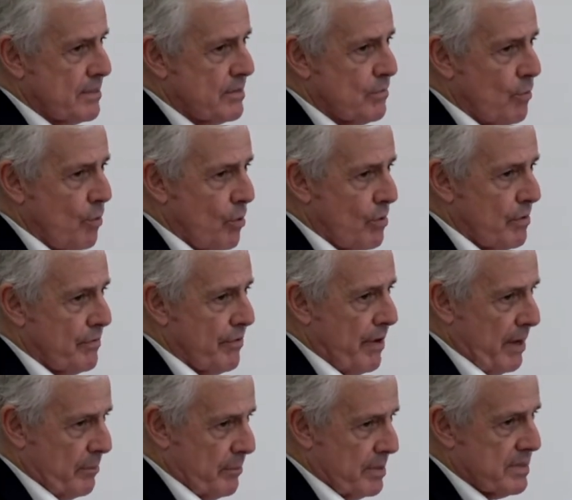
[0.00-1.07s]
toward
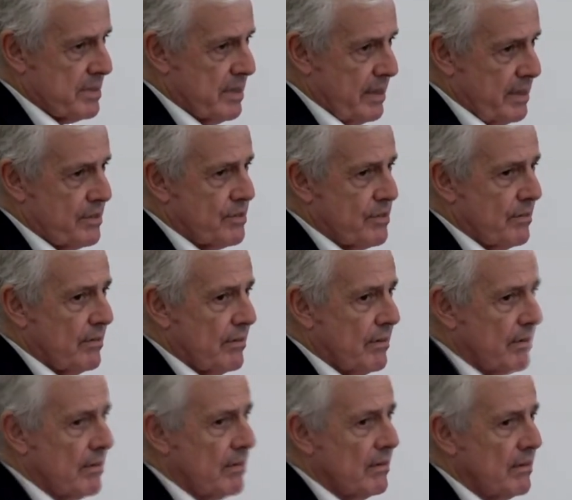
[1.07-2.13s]

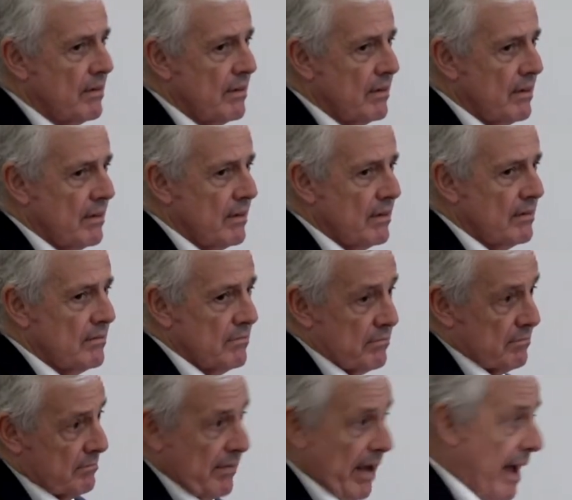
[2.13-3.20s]
fragmentation,
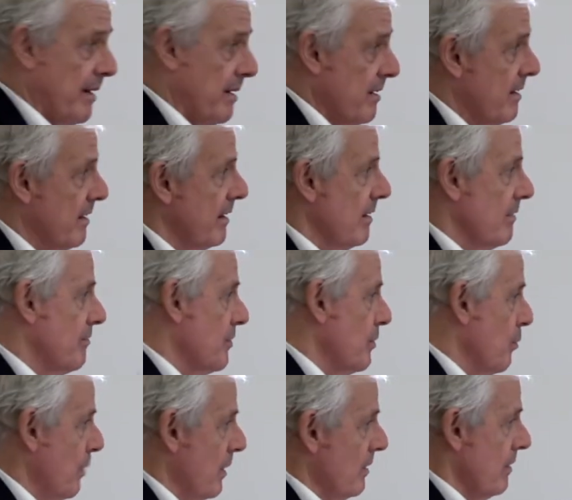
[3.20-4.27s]
anarchy, if you
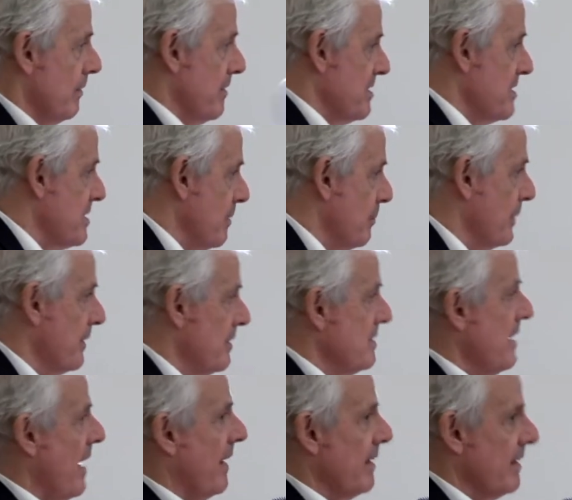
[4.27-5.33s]
will, or incipient
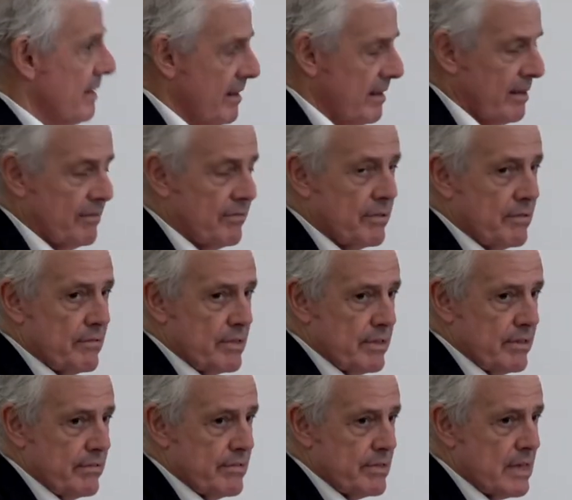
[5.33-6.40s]
anarchy, if you
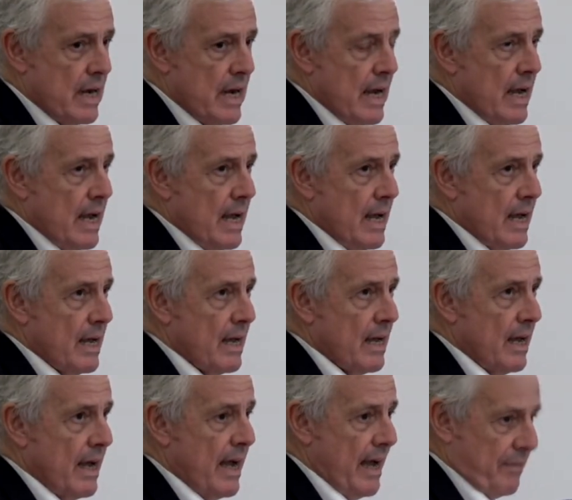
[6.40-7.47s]
choose,
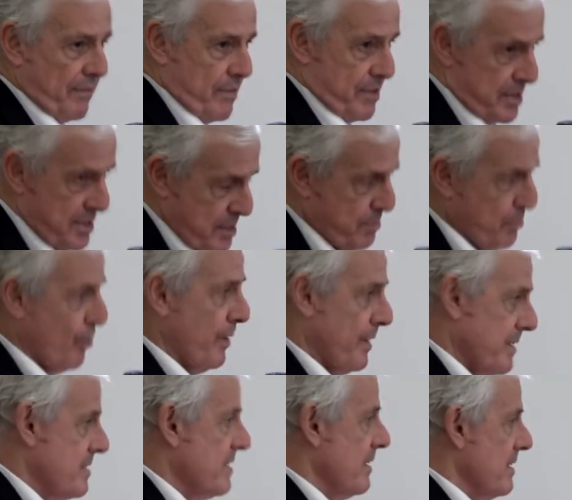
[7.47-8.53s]
at this
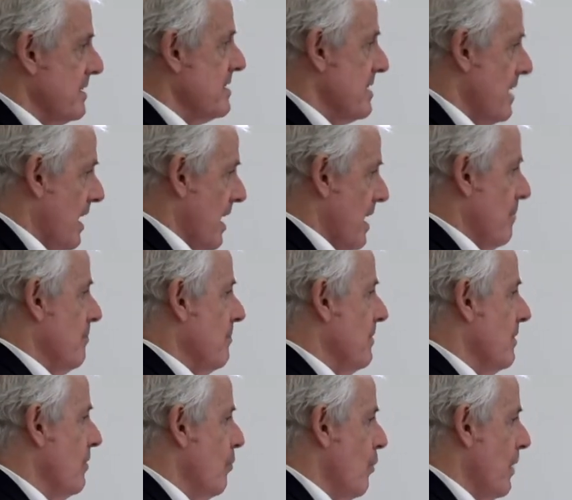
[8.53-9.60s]
point in time,
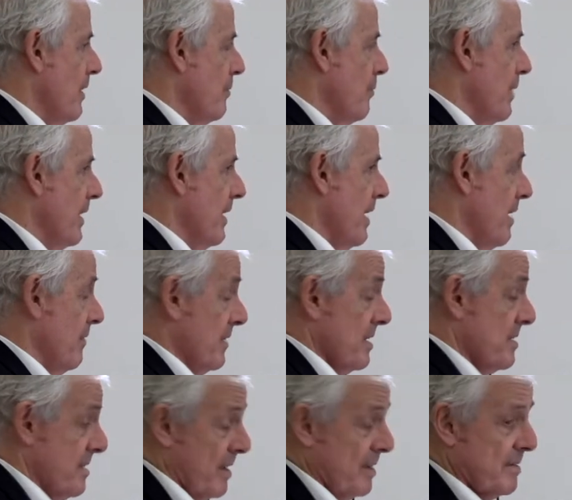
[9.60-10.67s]
when we have, in
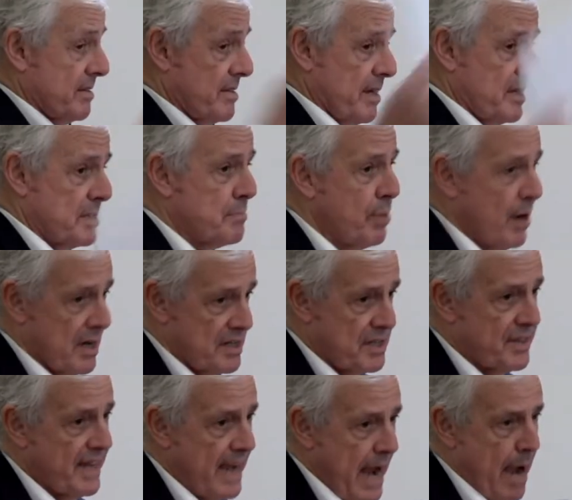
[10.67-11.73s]
a certain sense,
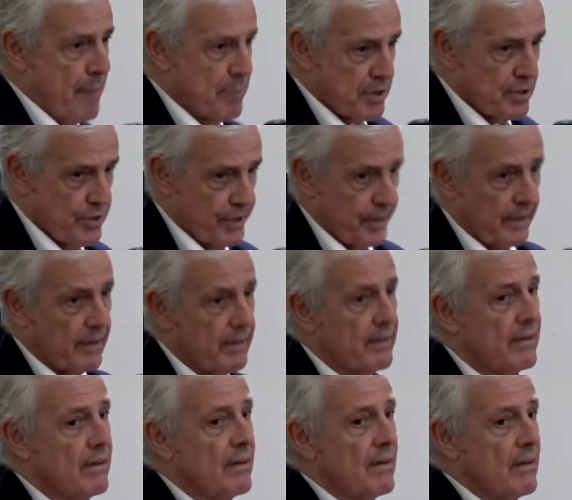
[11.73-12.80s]
passed the apogee
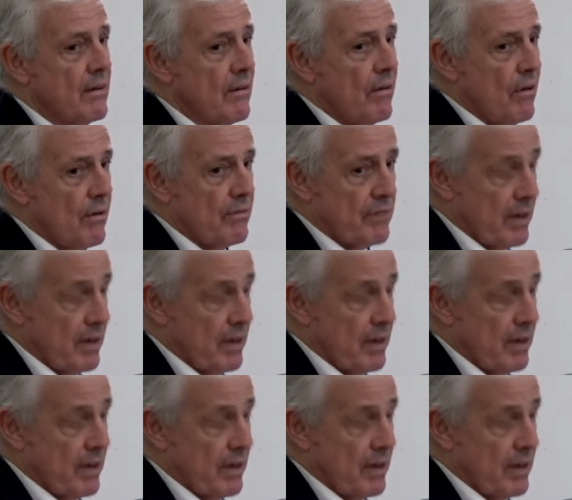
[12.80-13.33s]
of